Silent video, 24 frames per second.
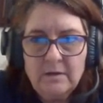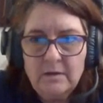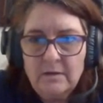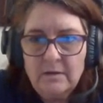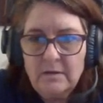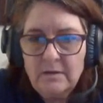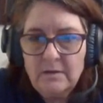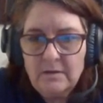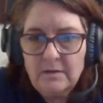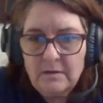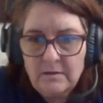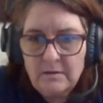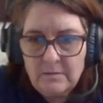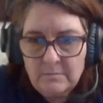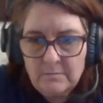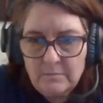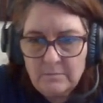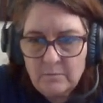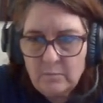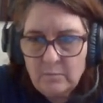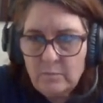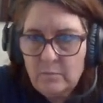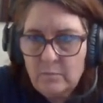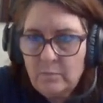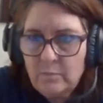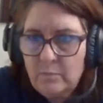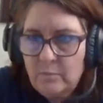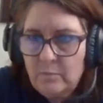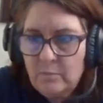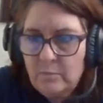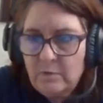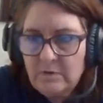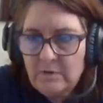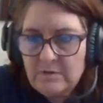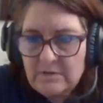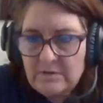Um,
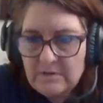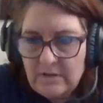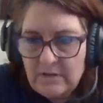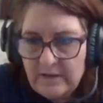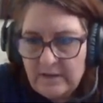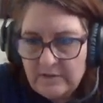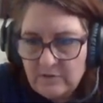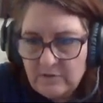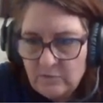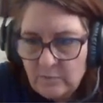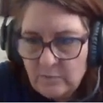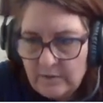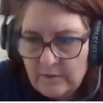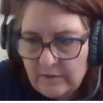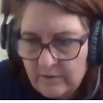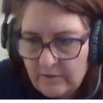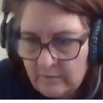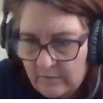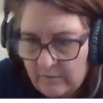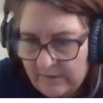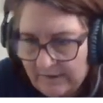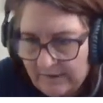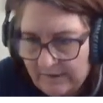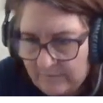we're on slide 23.